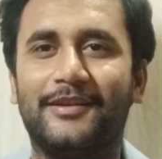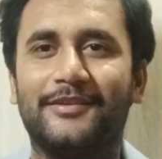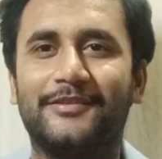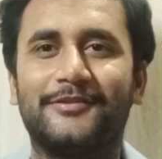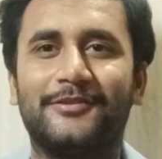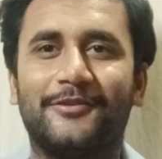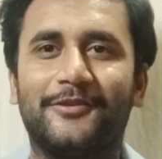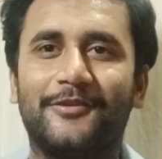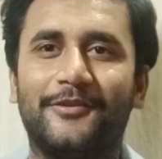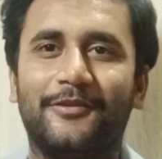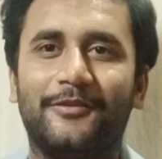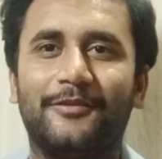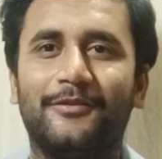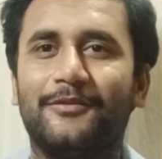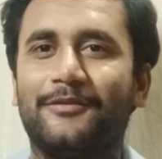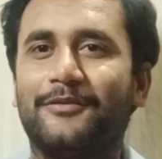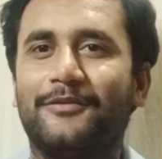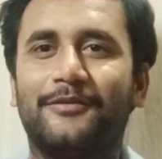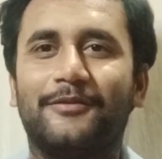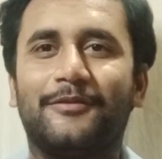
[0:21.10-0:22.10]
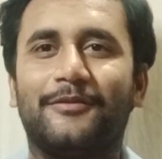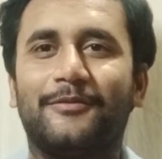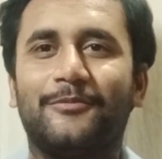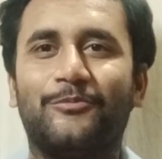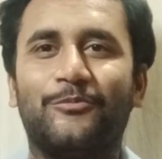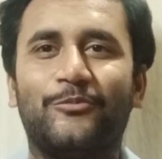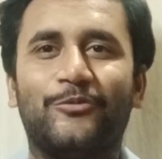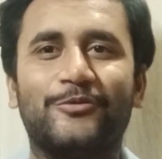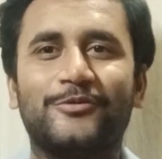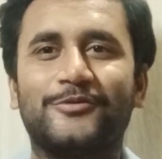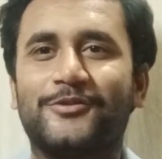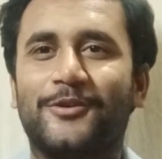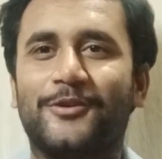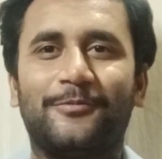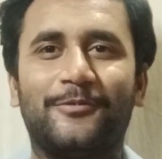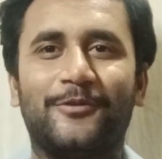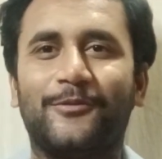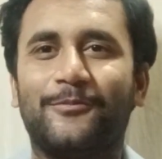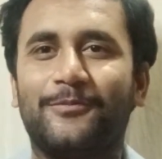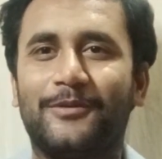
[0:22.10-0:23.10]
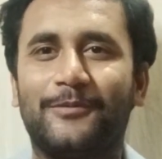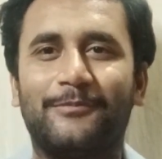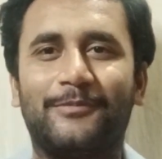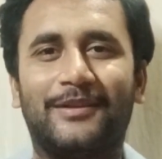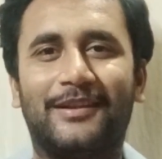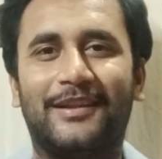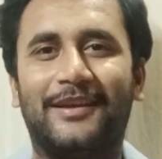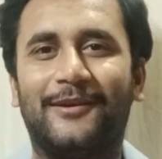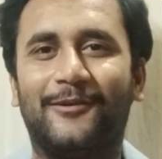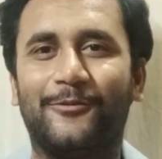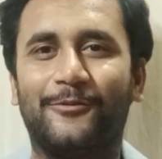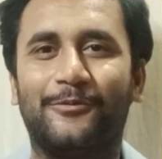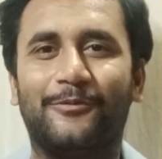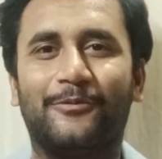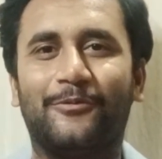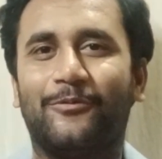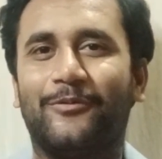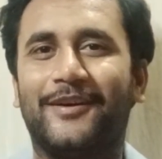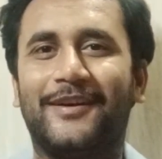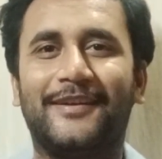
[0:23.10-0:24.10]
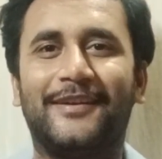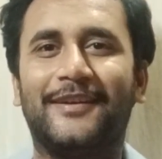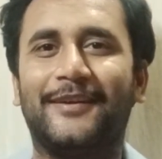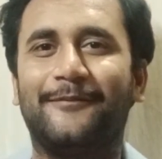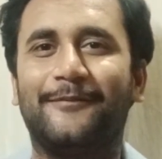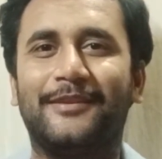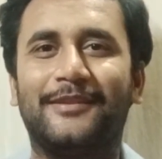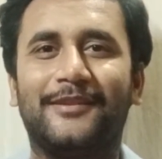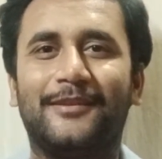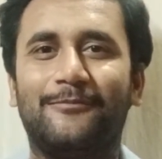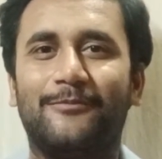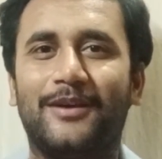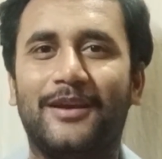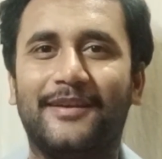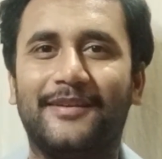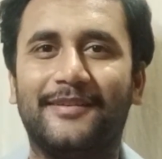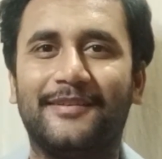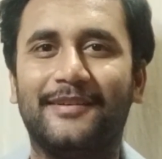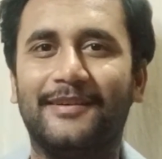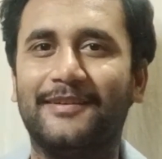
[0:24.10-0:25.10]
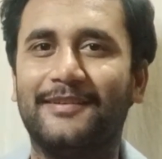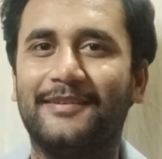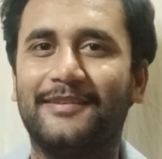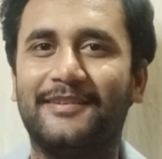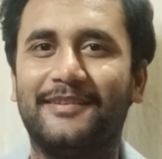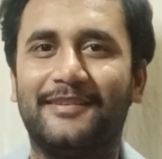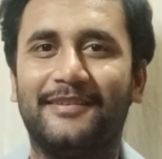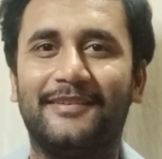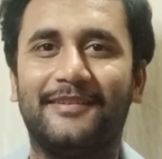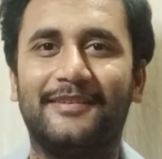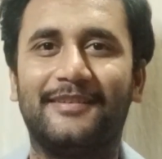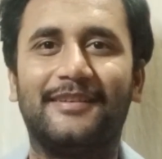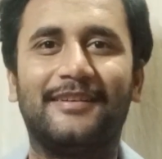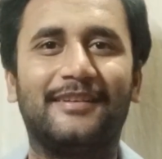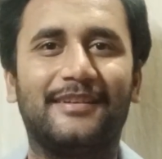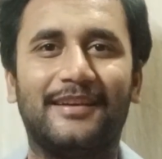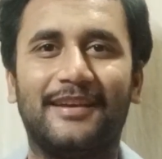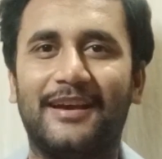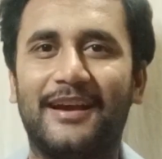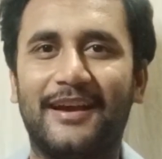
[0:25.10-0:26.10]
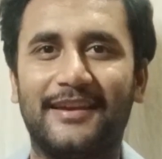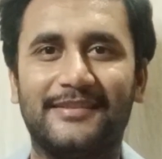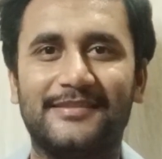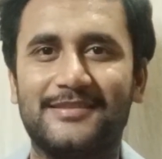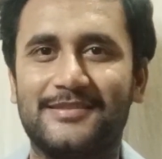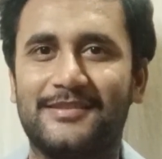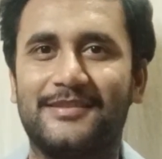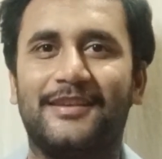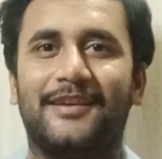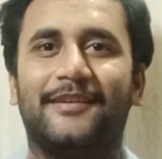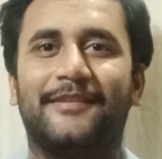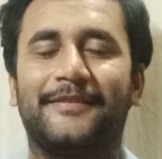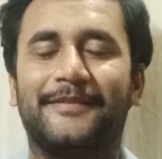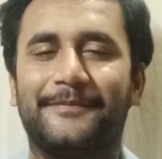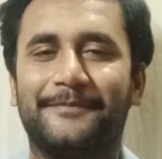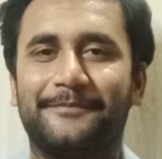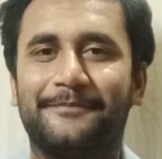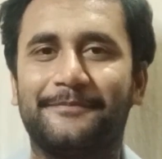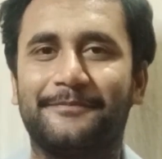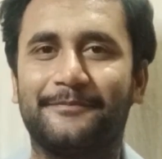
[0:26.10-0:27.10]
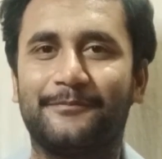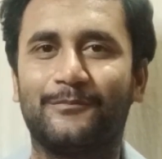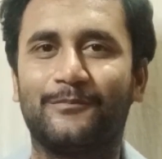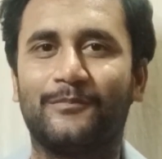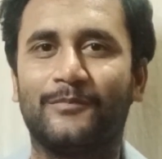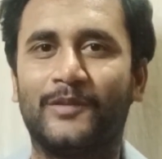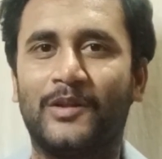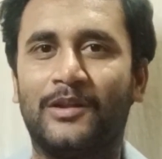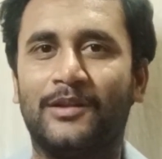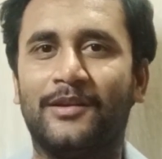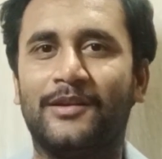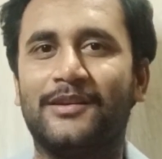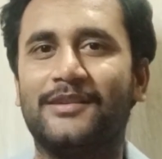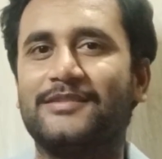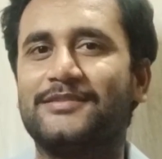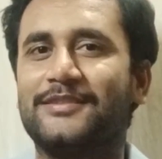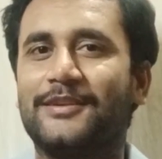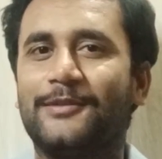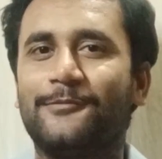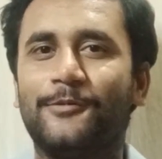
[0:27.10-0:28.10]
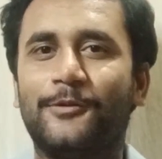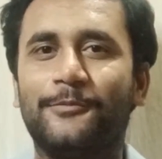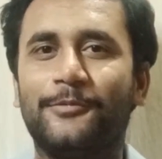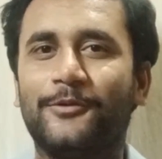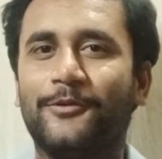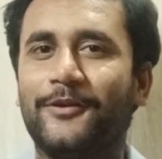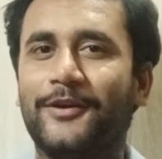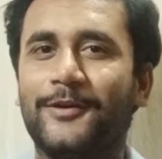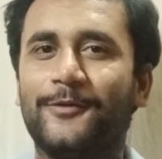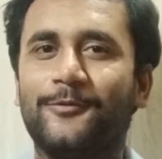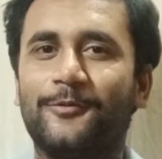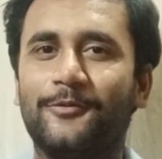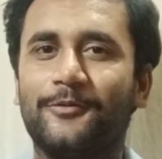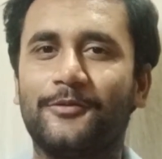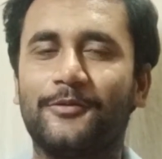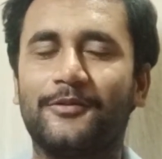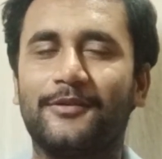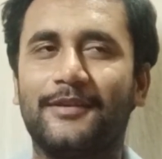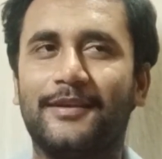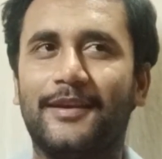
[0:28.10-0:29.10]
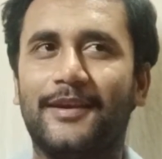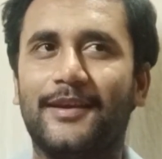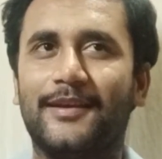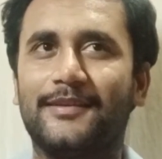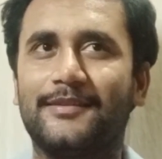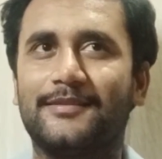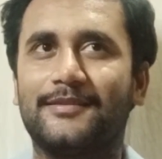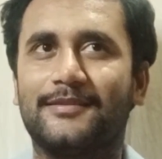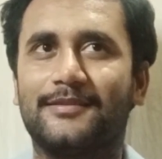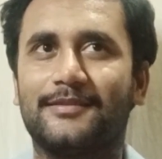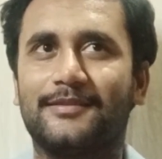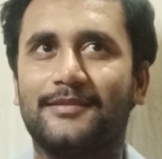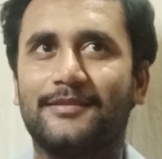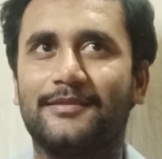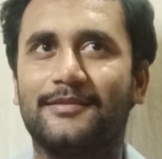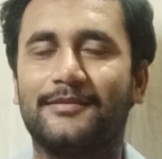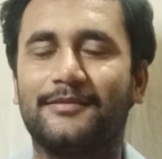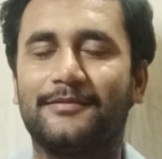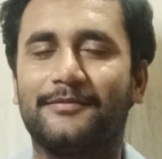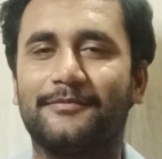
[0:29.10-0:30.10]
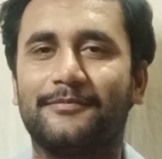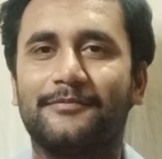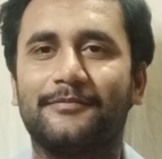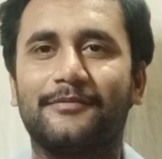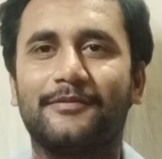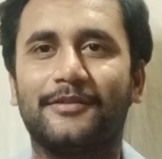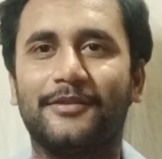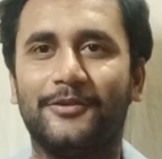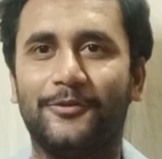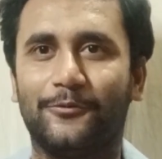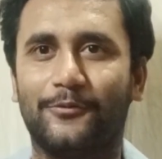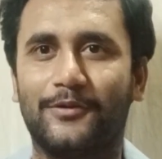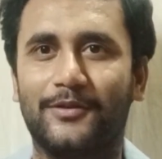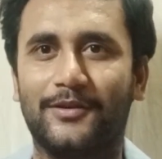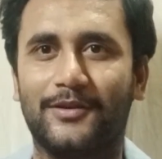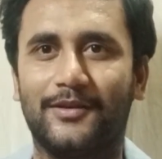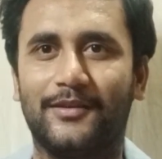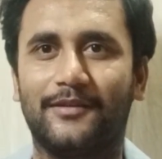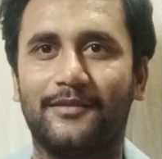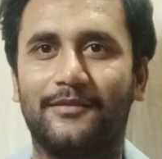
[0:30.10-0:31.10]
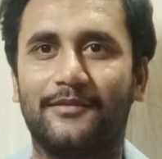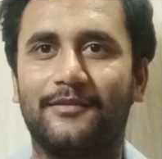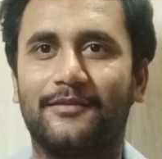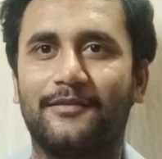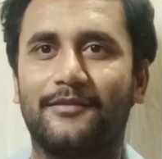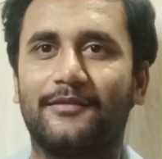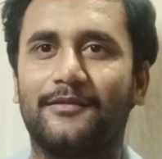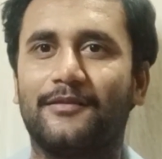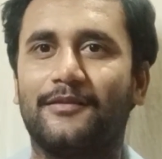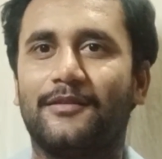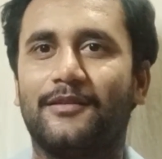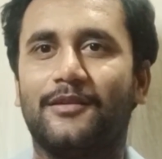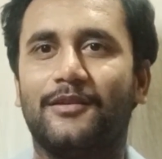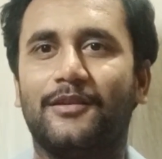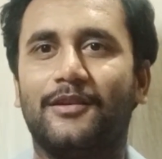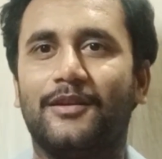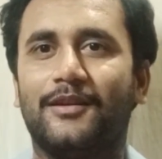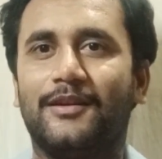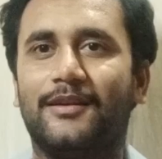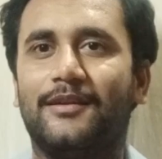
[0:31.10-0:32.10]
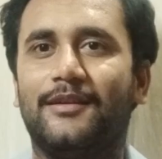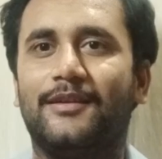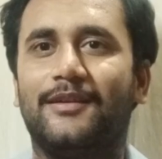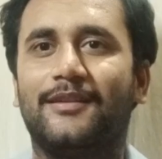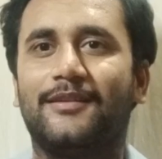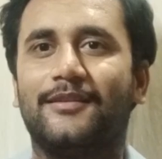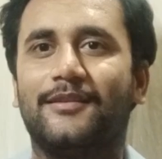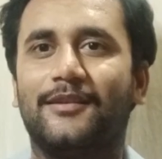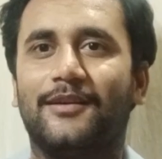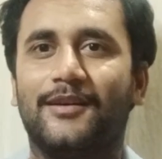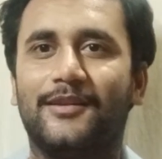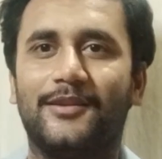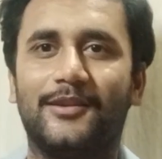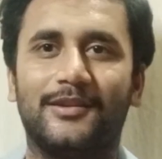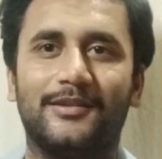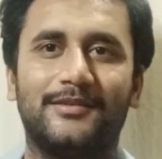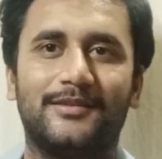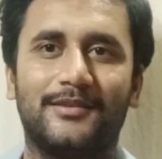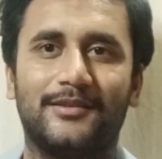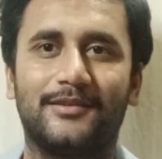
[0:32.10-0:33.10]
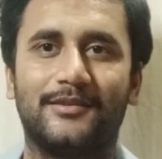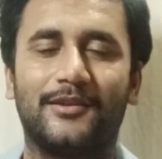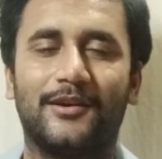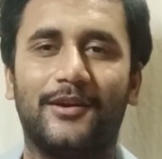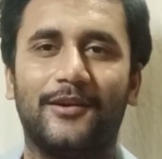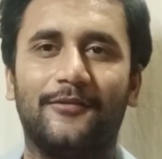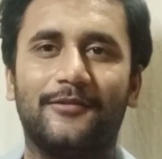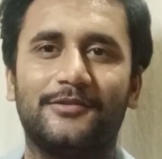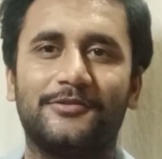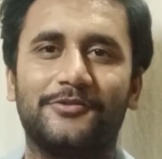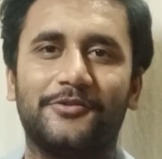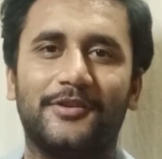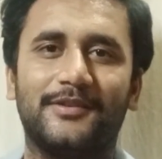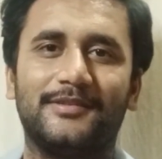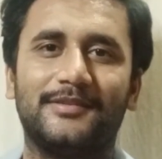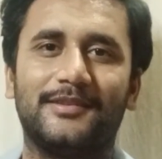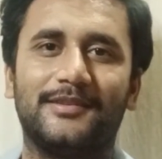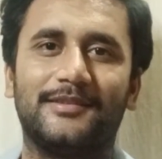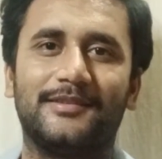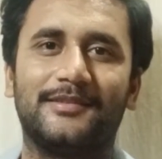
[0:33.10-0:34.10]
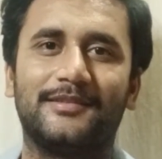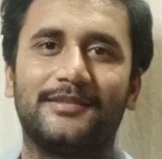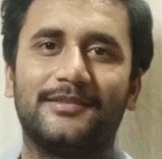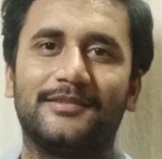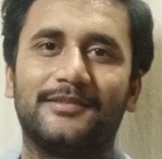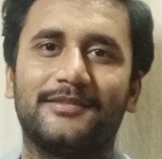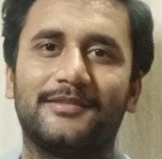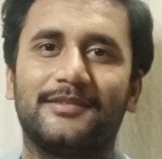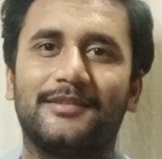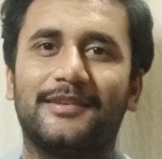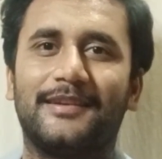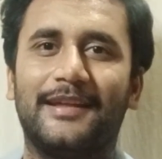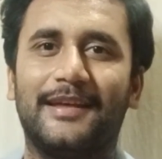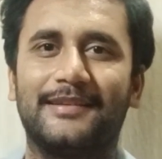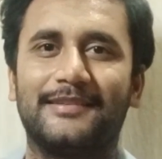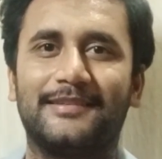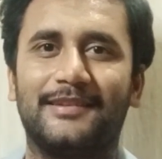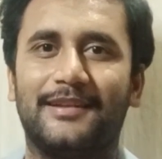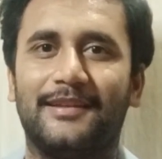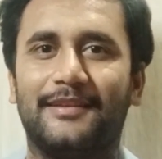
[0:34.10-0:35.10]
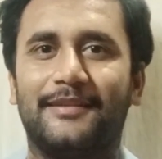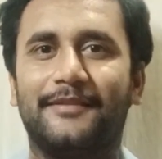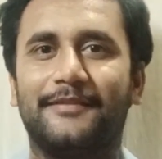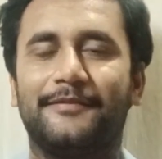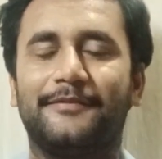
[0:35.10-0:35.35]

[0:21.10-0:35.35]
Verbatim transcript: So most of you people have one name in the mind, Einstein. Some of you have guessed Newton and the other third choice is Tesla